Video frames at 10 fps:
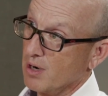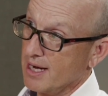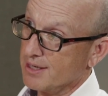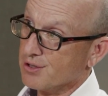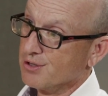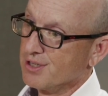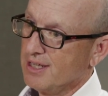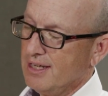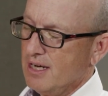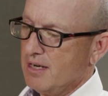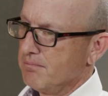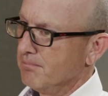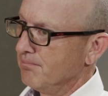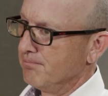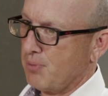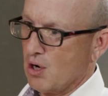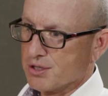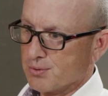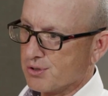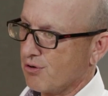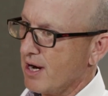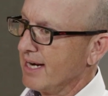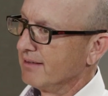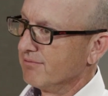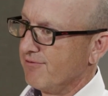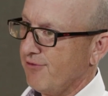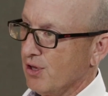where I entered. Boss was great,